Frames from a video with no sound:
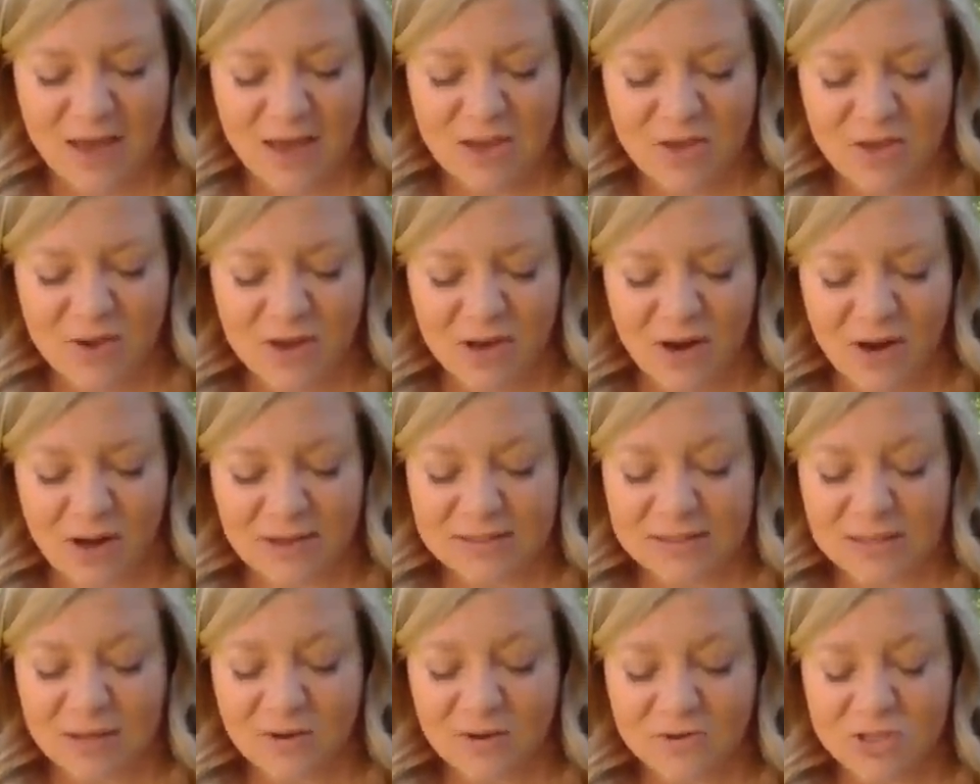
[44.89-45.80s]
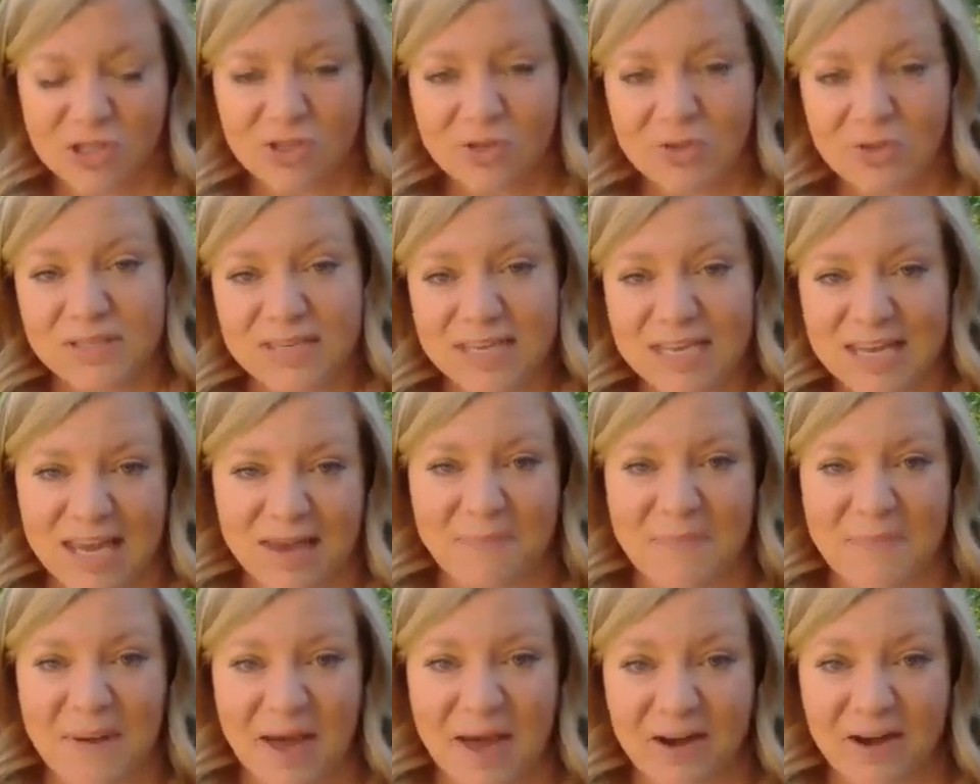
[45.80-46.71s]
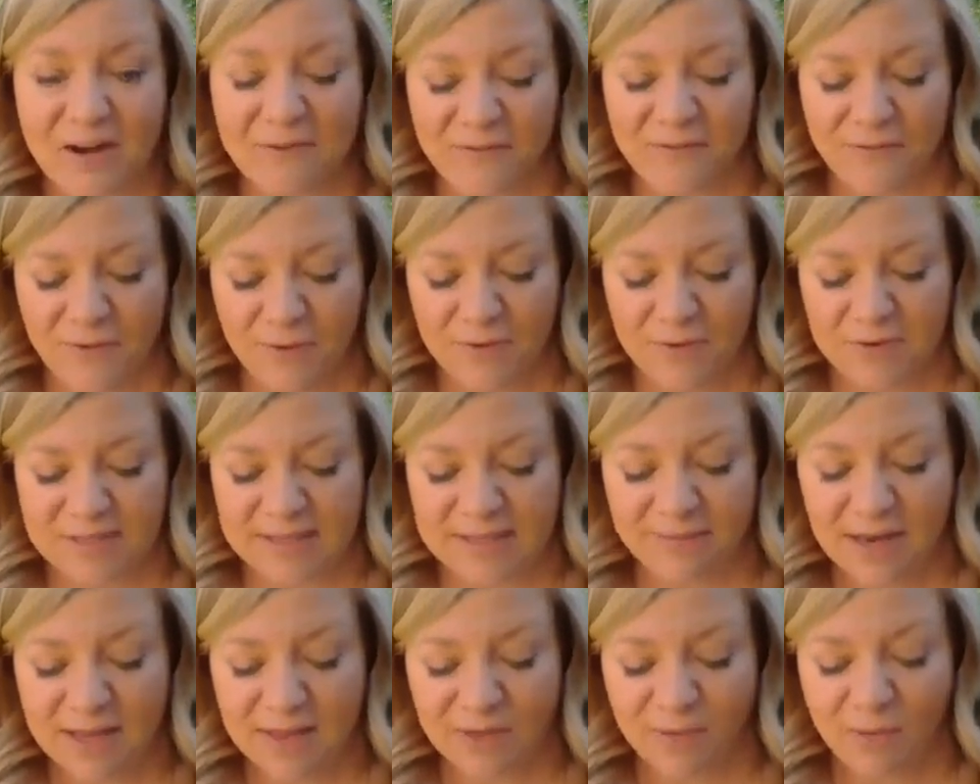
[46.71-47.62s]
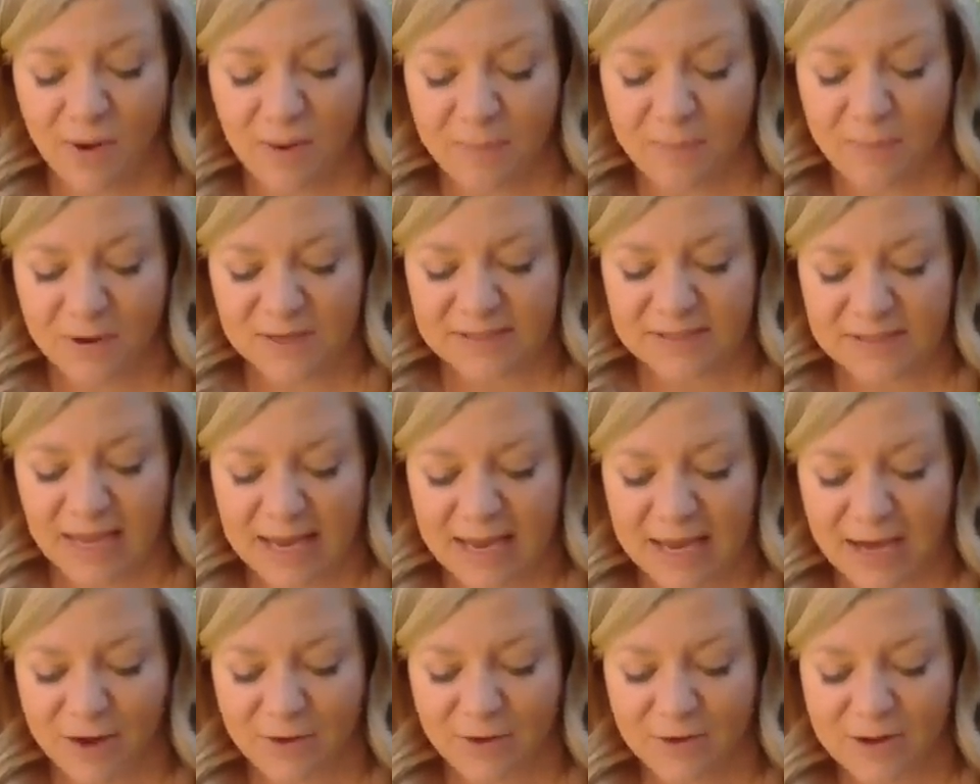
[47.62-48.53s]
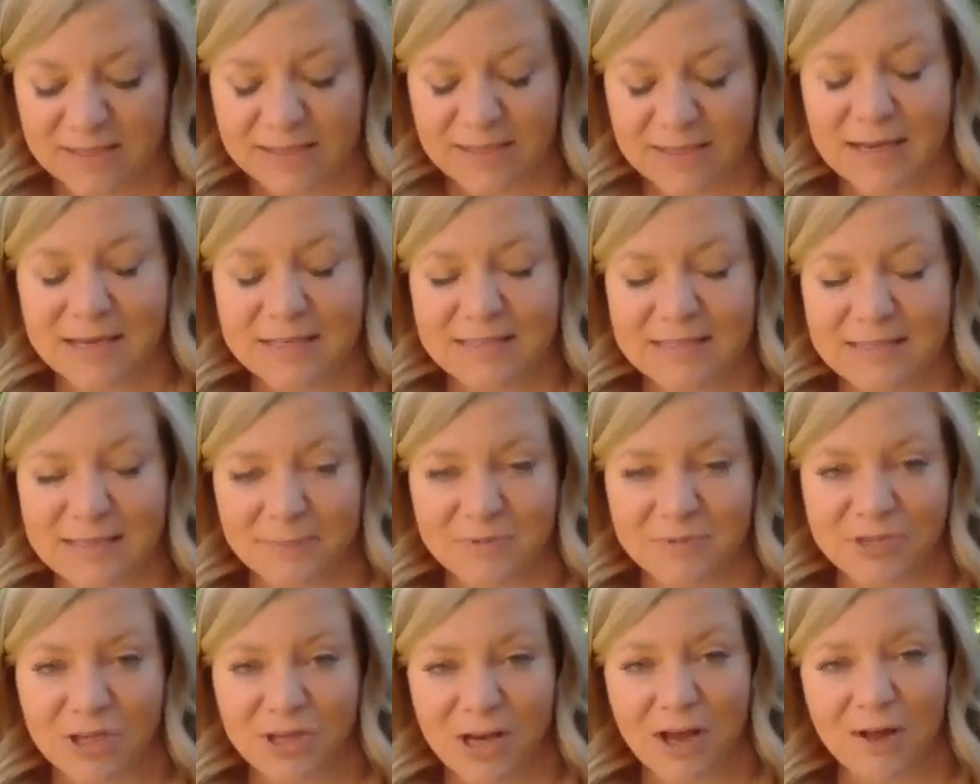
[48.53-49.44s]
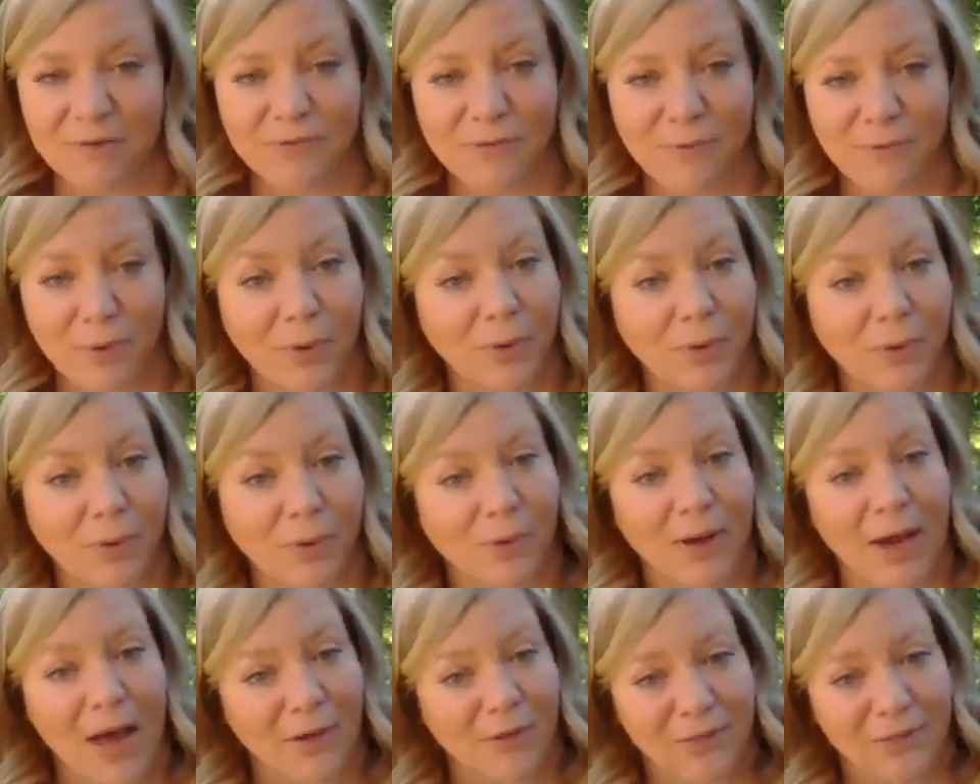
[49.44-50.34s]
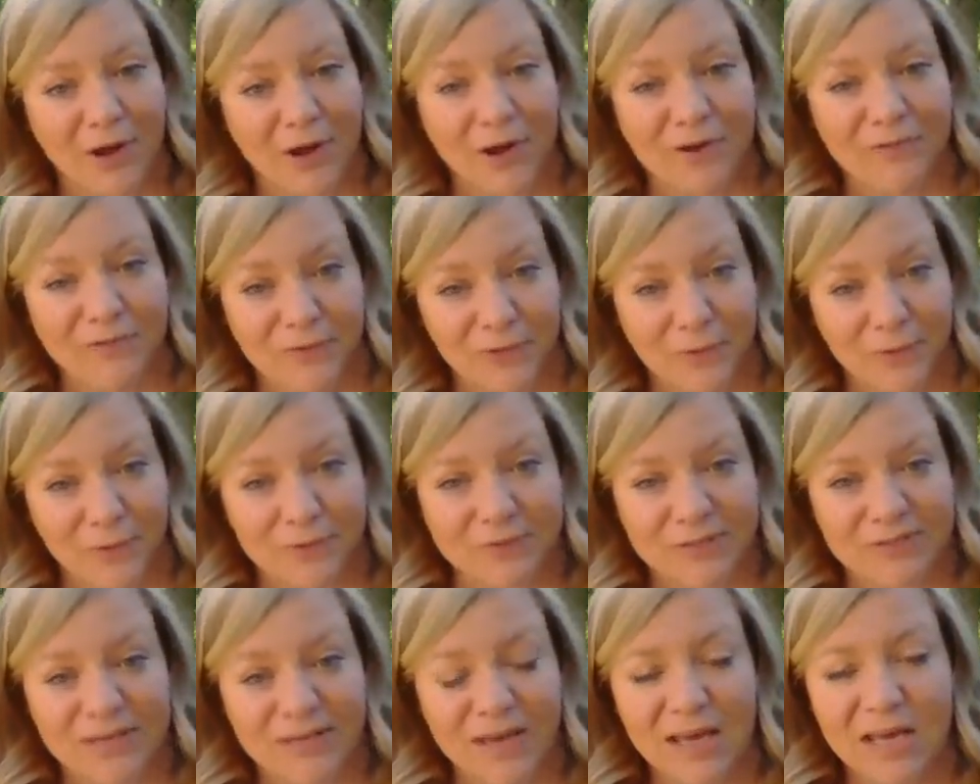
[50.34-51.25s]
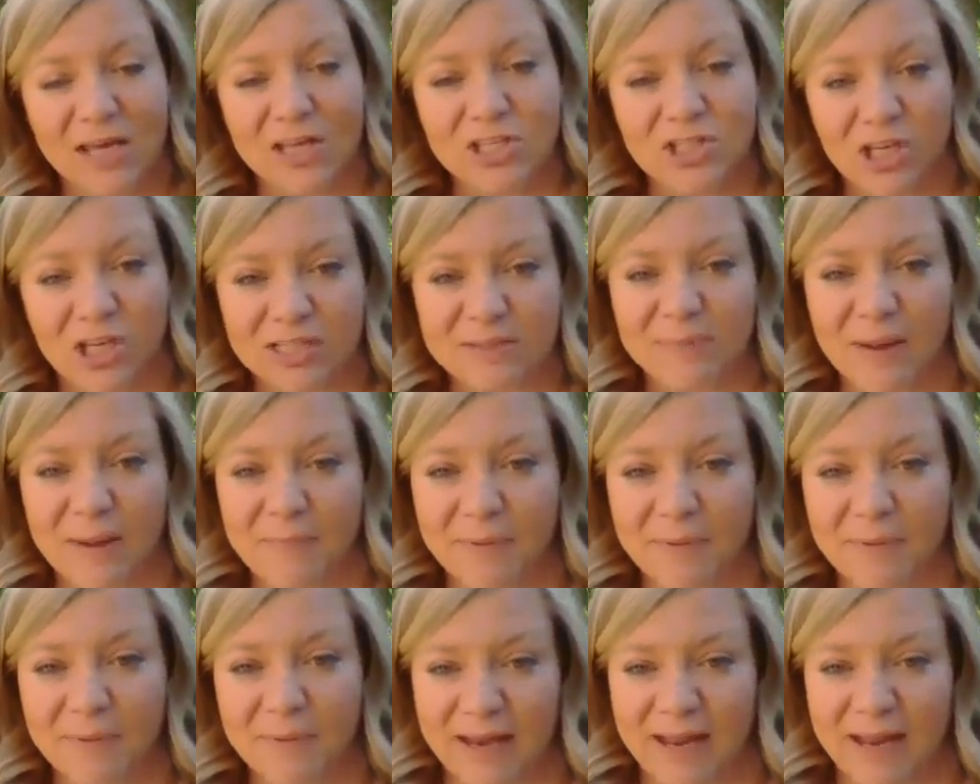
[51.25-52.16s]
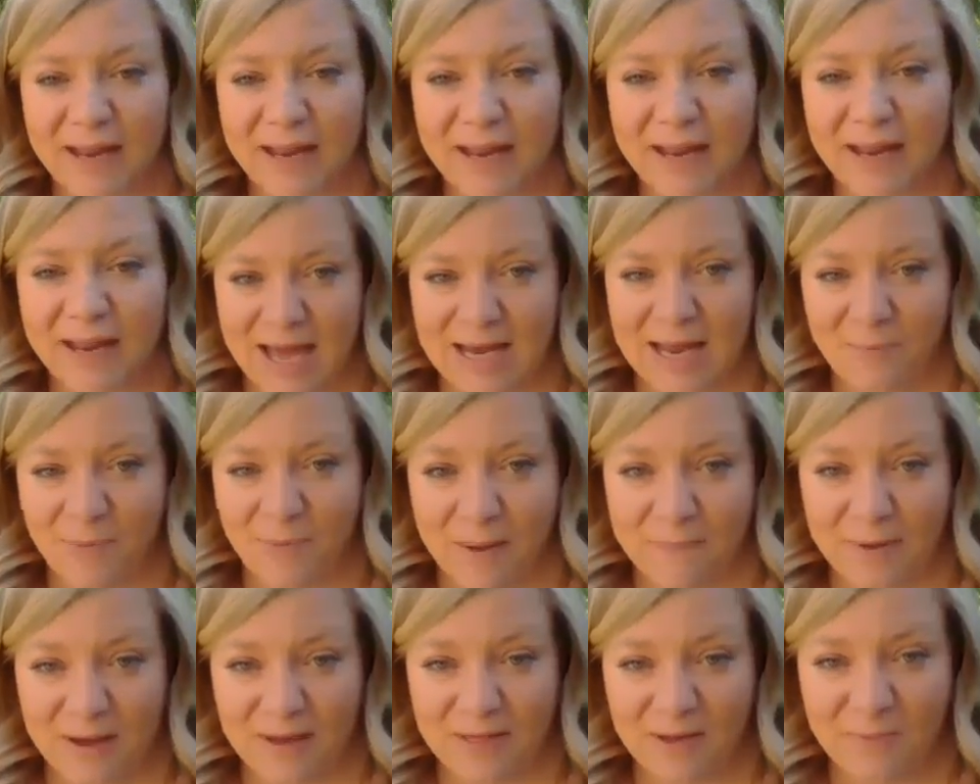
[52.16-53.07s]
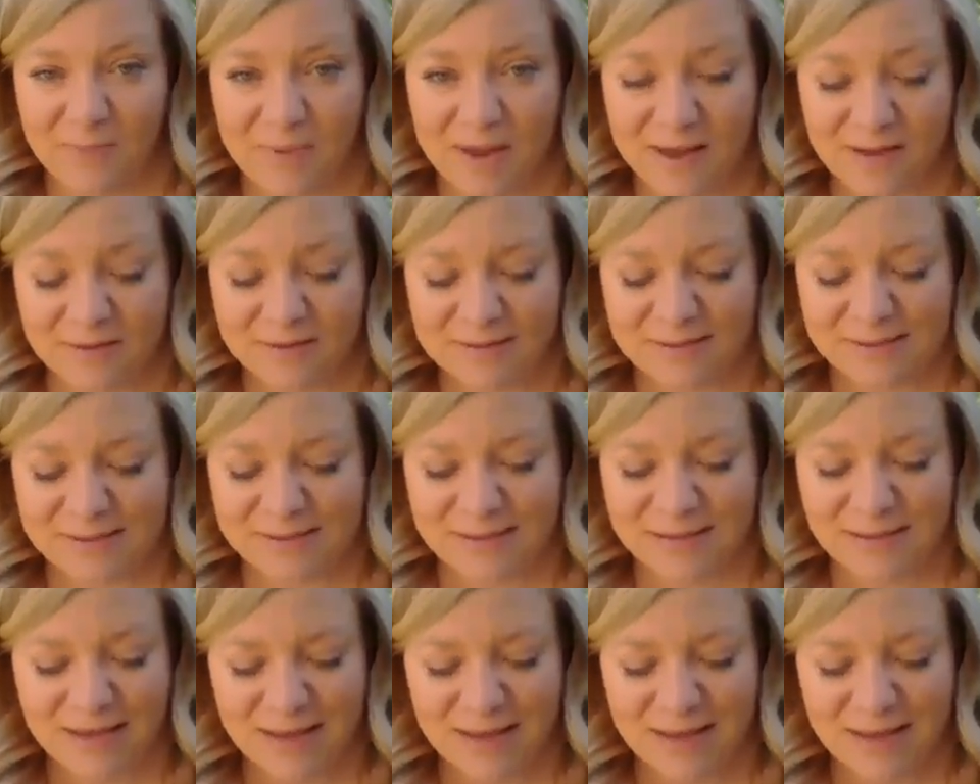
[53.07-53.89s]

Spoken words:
You can also choose to eat better food. 73% increase the consumption of quote-unquote healthier foods just by planning ahead and prepping their meals.